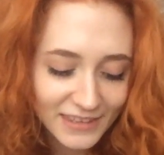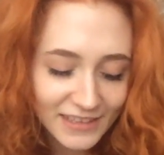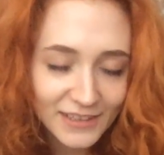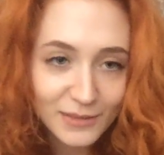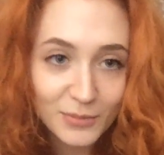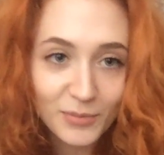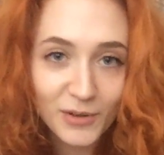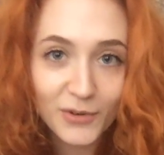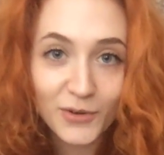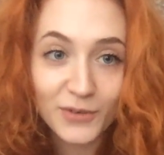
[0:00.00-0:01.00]
It'd be pretty
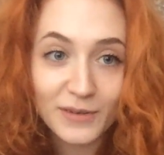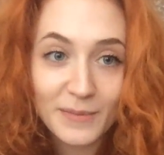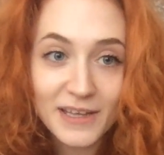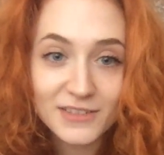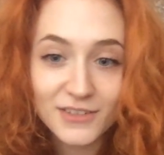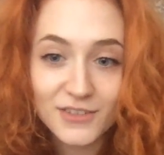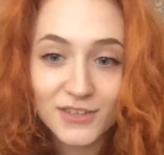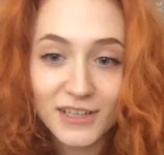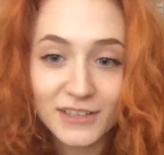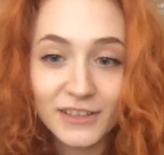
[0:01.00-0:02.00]
cool if I mastered a
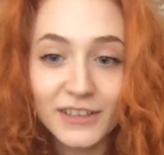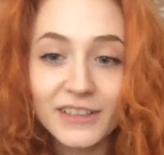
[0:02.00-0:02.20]
trade though.